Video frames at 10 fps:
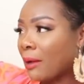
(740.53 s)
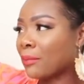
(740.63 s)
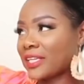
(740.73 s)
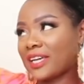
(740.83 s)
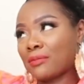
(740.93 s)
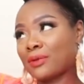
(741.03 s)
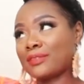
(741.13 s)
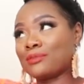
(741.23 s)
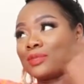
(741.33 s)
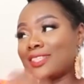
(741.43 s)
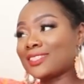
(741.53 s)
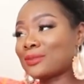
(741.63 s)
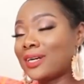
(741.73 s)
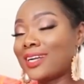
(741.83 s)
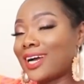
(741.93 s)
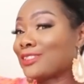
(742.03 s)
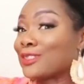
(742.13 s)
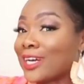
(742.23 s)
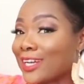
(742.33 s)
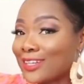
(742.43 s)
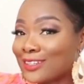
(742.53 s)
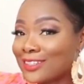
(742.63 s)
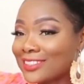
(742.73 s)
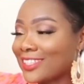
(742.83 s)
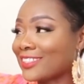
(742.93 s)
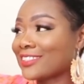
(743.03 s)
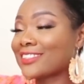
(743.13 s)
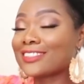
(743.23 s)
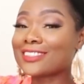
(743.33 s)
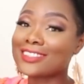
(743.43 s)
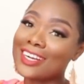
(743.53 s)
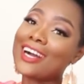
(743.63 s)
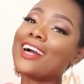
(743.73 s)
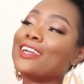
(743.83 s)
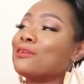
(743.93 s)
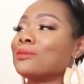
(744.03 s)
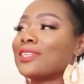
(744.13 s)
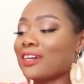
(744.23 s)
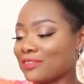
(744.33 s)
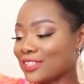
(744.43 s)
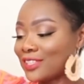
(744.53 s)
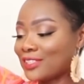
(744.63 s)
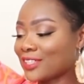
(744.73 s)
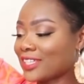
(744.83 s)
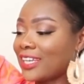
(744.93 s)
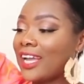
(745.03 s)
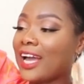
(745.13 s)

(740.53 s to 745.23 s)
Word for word: But yeah, but this one I tried it on, and girl, I am loving the look.